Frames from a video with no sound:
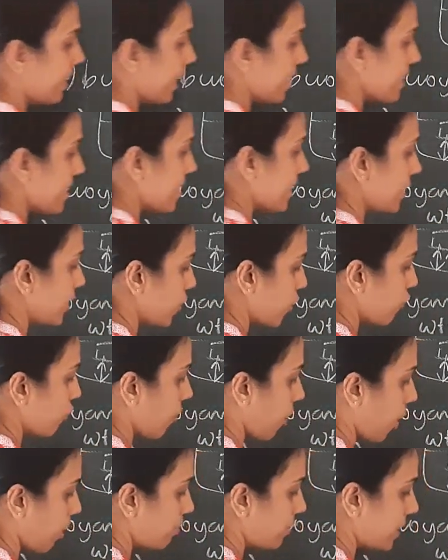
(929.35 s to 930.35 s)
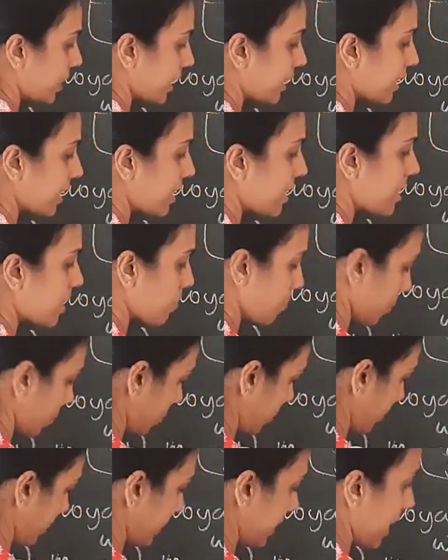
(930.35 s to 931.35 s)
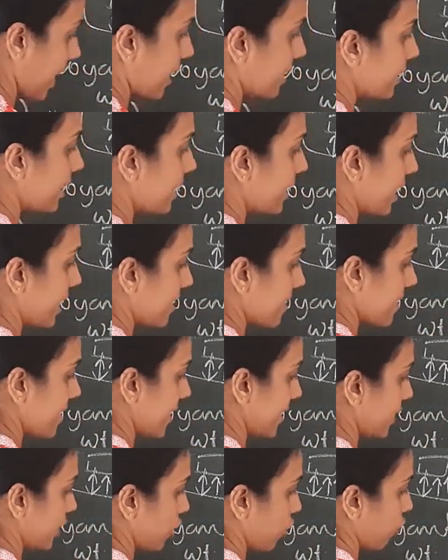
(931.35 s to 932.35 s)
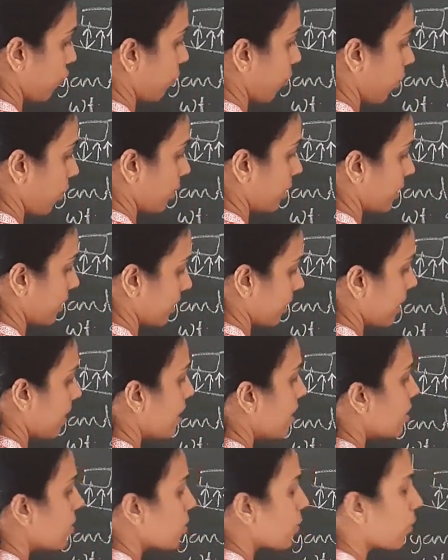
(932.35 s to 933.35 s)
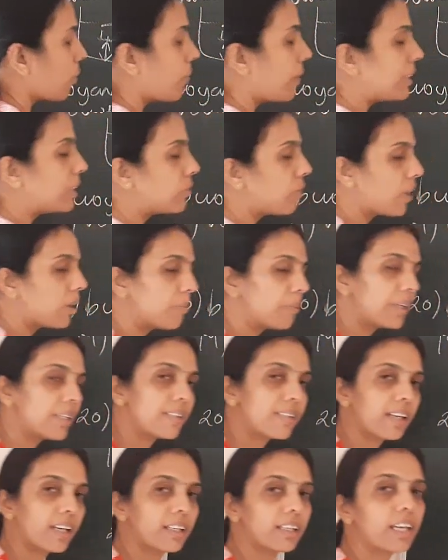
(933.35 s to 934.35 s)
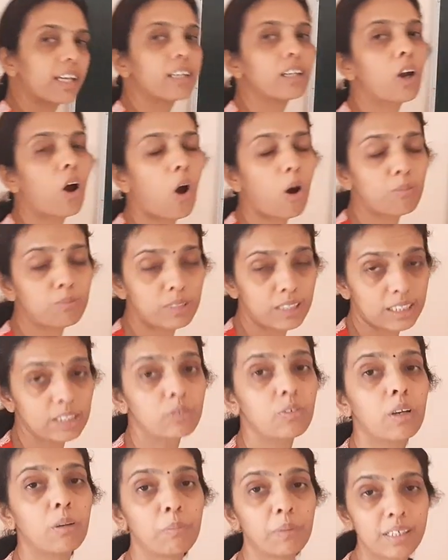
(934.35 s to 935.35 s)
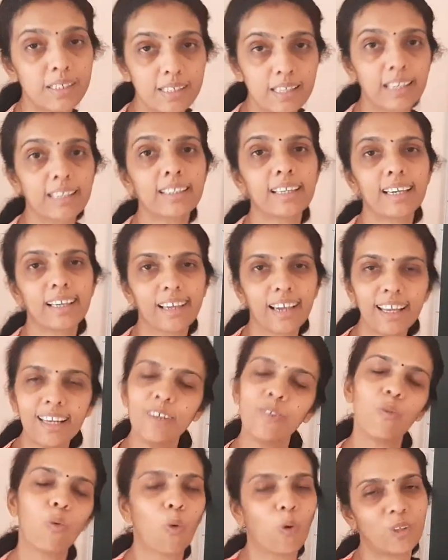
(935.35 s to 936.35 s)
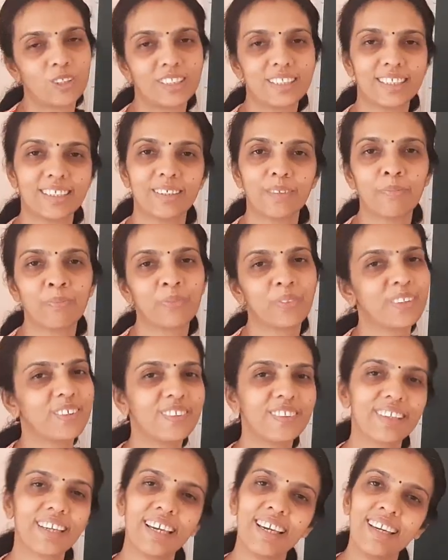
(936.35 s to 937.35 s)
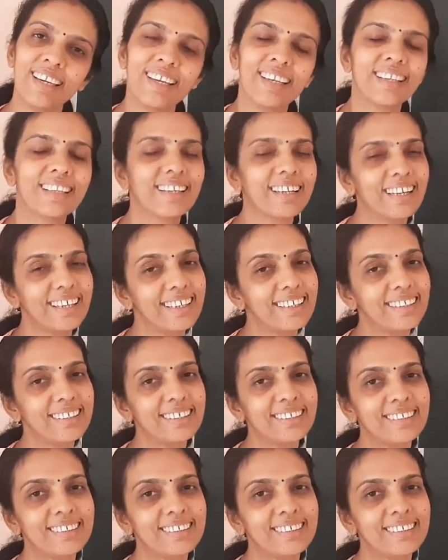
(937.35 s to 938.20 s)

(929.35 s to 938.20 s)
Density of object is more than the density of water. So which will be sinking? Object will be sinking in water. Okay, clear?